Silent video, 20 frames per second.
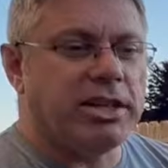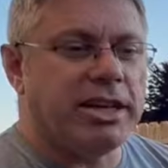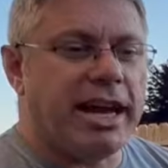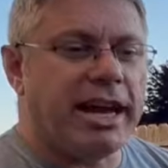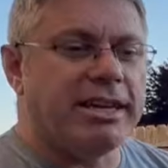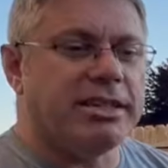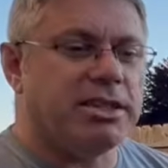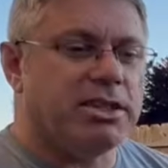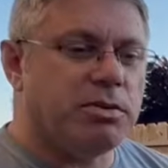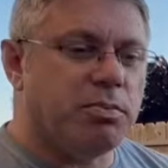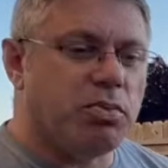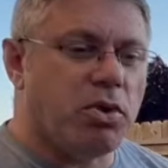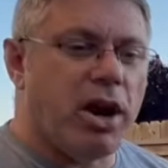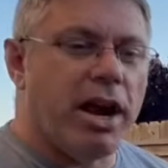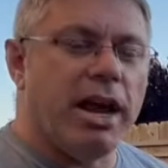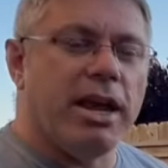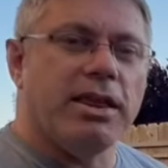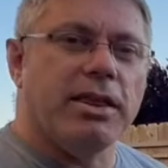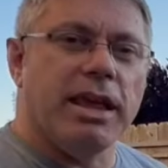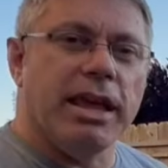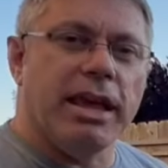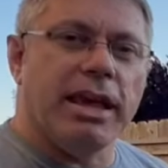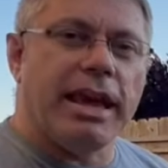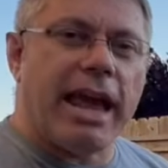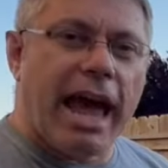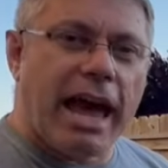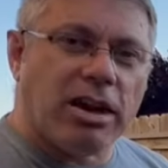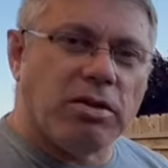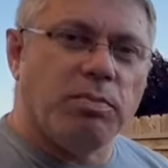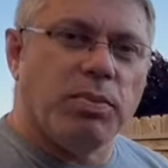got to spray the
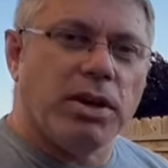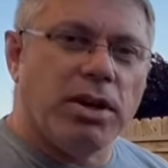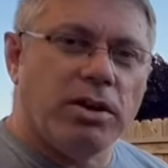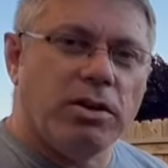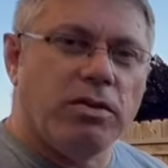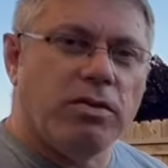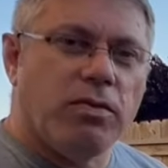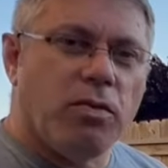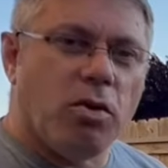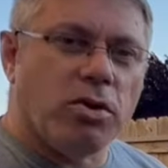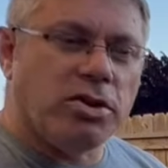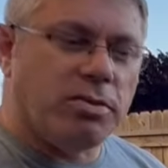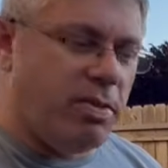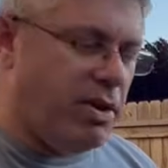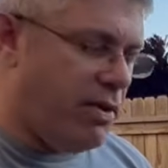caterpillar for it to be